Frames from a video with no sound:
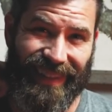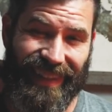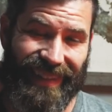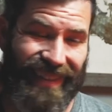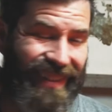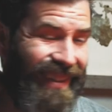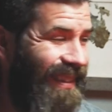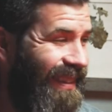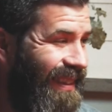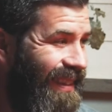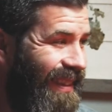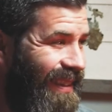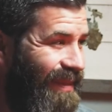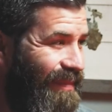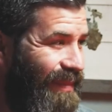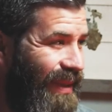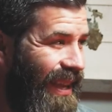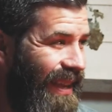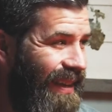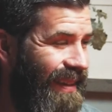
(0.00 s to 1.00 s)
That
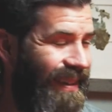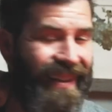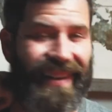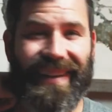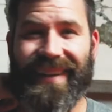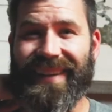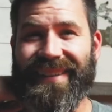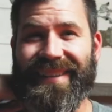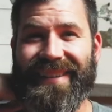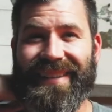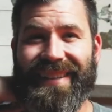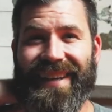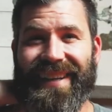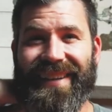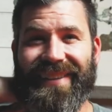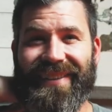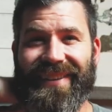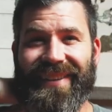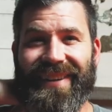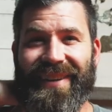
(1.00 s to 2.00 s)
sounded kind of bad.
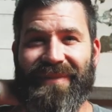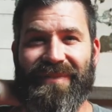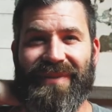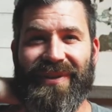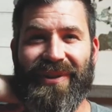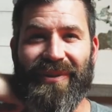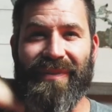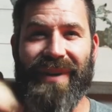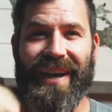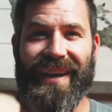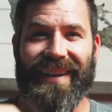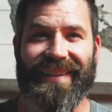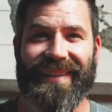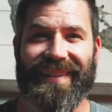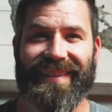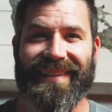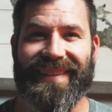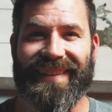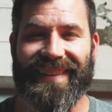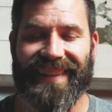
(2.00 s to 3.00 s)
I don't know, I'm so
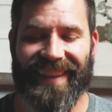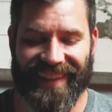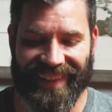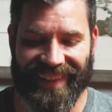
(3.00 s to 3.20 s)
bad at this.